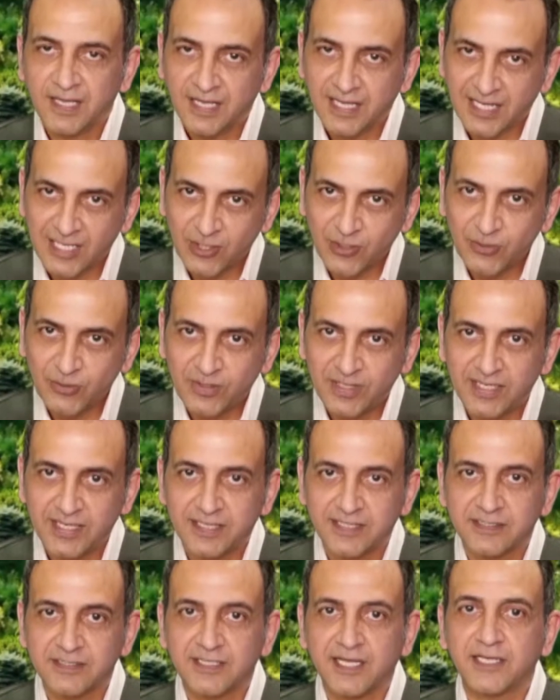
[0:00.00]
Hello,
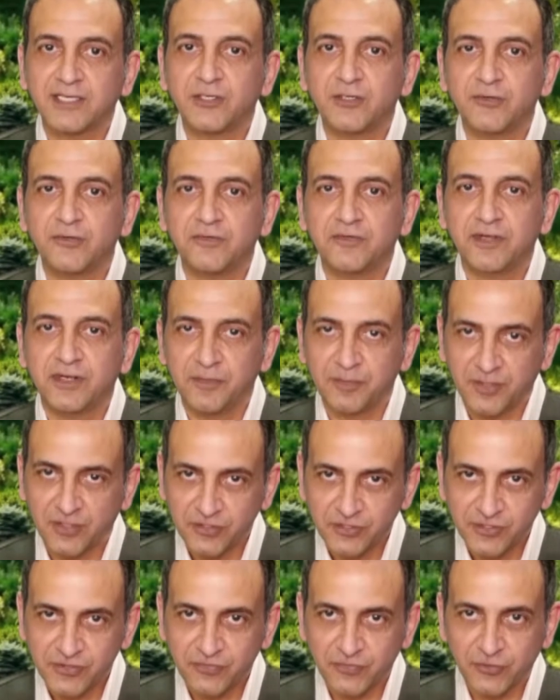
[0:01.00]
and thank you very
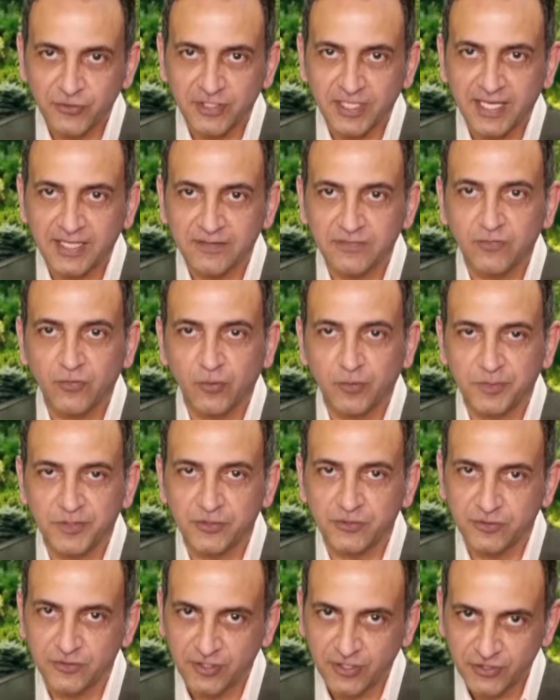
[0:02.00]
much for that warm
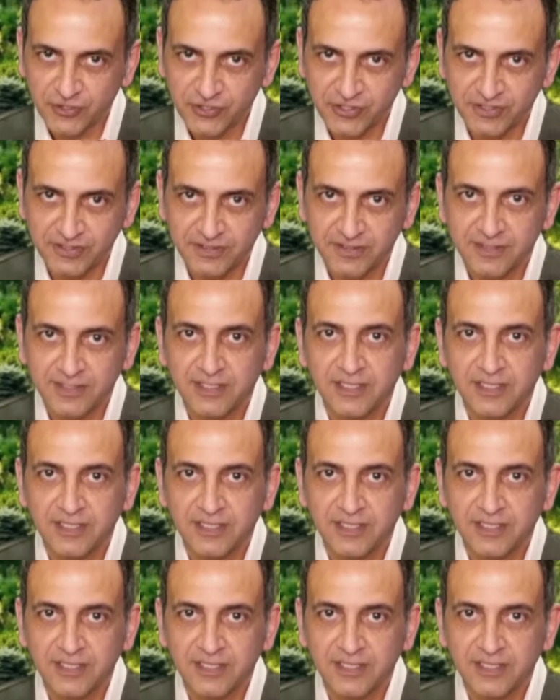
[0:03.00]
introduction.